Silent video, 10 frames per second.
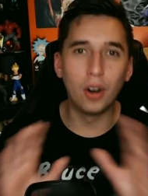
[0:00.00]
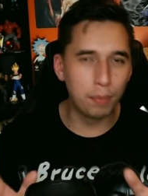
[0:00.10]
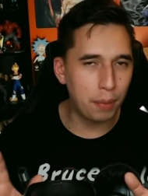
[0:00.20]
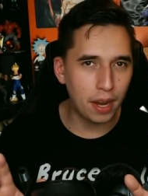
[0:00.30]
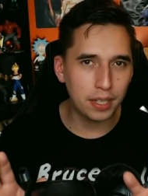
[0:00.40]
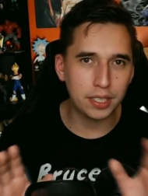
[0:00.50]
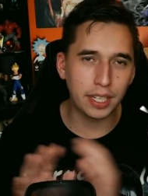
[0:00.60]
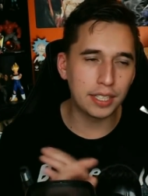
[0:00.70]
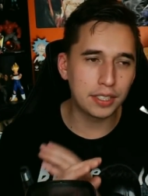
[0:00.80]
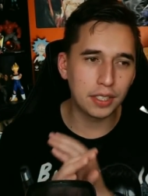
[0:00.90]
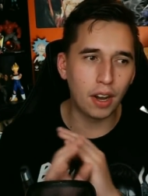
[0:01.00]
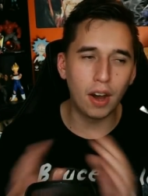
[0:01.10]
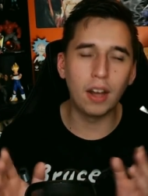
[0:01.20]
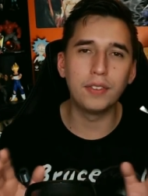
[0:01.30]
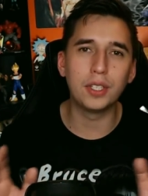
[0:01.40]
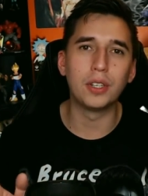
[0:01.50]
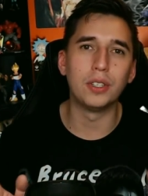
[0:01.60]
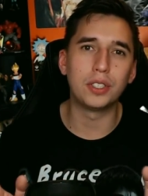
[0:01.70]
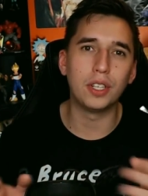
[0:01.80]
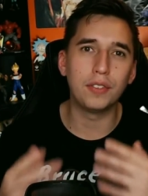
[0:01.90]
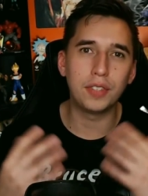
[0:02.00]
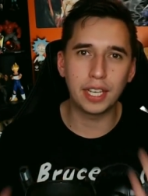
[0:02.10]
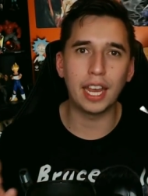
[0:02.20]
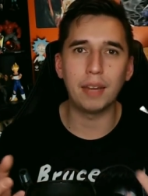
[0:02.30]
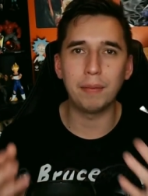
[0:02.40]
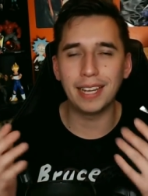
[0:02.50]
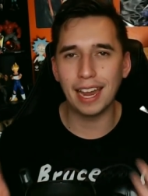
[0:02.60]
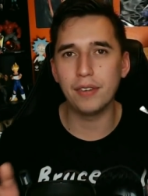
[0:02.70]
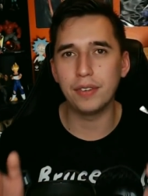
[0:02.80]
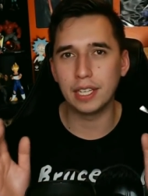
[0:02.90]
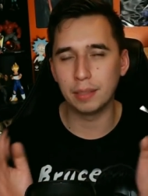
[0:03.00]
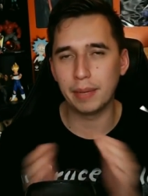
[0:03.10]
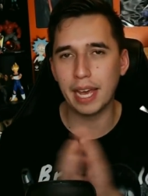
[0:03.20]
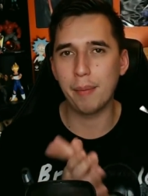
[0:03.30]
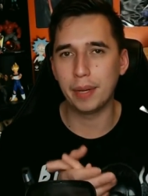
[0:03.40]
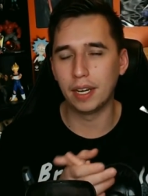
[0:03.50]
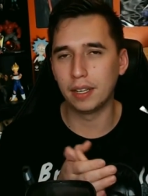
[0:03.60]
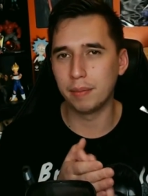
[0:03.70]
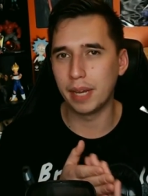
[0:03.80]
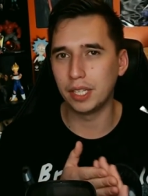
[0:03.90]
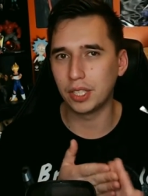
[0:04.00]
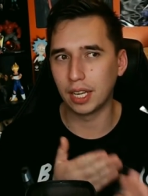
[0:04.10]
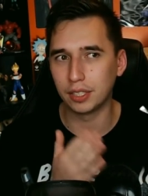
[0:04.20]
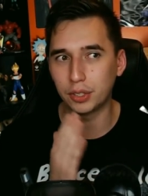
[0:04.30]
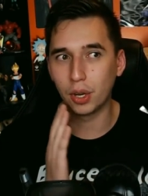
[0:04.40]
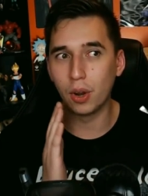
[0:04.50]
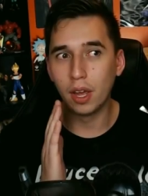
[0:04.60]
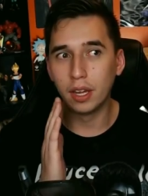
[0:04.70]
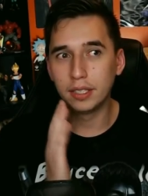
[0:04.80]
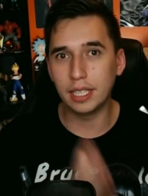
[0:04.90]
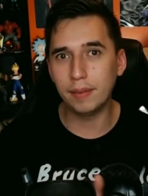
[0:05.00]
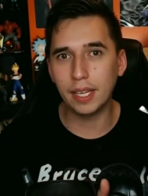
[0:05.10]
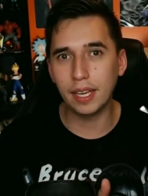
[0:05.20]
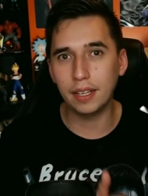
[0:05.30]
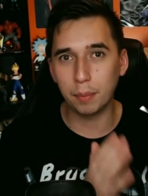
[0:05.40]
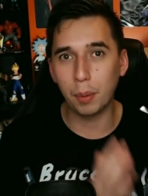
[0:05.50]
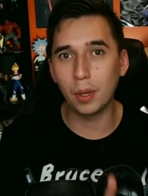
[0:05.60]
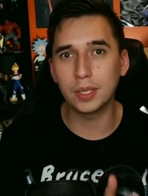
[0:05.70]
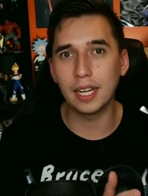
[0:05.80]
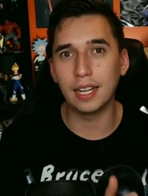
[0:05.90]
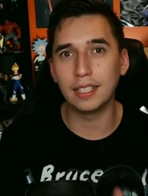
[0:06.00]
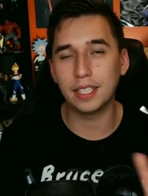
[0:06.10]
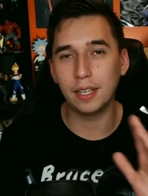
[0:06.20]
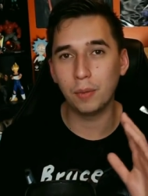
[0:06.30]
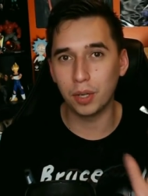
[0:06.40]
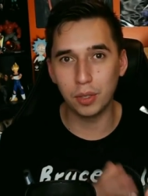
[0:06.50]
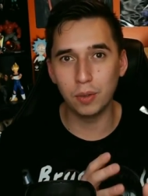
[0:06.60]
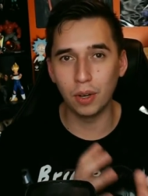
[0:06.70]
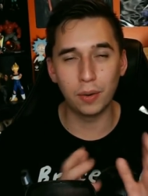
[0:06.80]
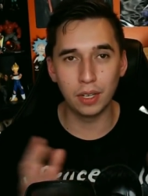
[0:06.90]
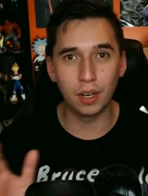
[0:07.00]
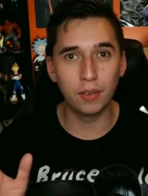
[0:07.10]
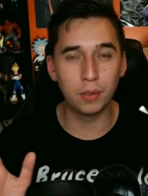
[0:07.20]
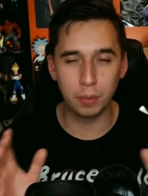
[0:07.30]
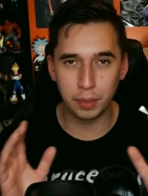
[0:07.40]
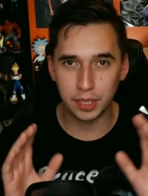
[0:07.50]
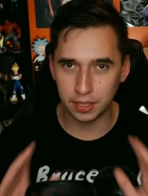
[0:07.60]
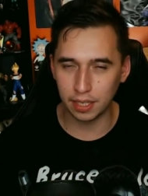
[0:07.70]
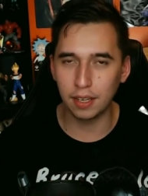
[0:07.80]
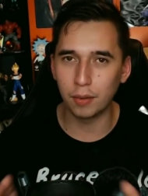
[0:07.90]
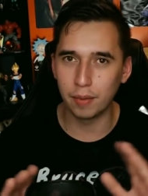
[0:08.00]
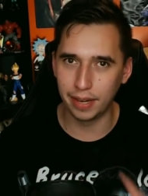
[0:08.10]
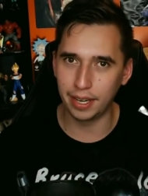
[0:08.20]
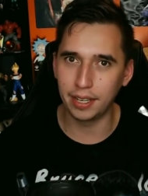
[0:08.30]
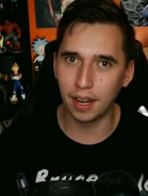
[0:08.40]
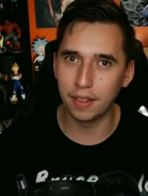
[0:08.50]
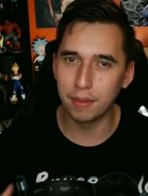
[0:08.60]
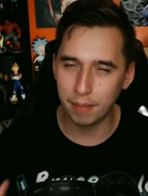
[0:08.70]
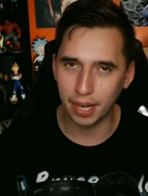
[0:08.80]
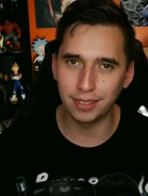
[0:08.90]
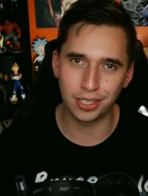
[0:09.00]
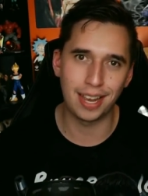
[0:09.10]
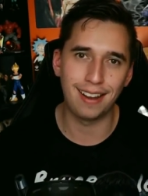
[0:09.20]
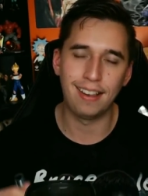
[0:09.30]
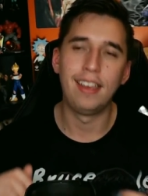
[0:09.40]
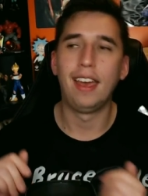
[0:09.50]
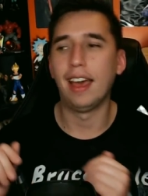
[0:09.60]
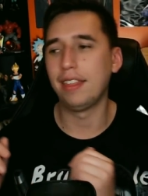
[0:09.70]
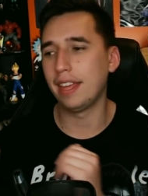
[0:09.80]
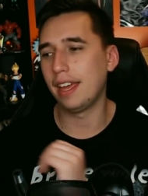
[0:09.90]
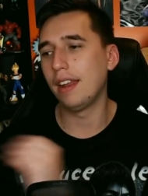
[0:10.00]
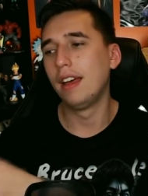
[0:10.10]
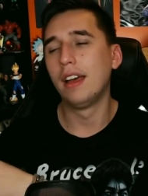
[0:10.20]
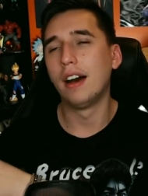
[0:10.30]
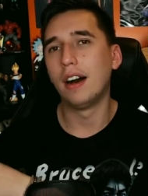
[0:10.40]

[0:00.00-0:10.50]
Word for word: Unboxings, all of the good stuff, the gaming, everything will be happening on the main channel. So, Deebeegeek, the personality, what you know and love will be still remaining on the main channel. And then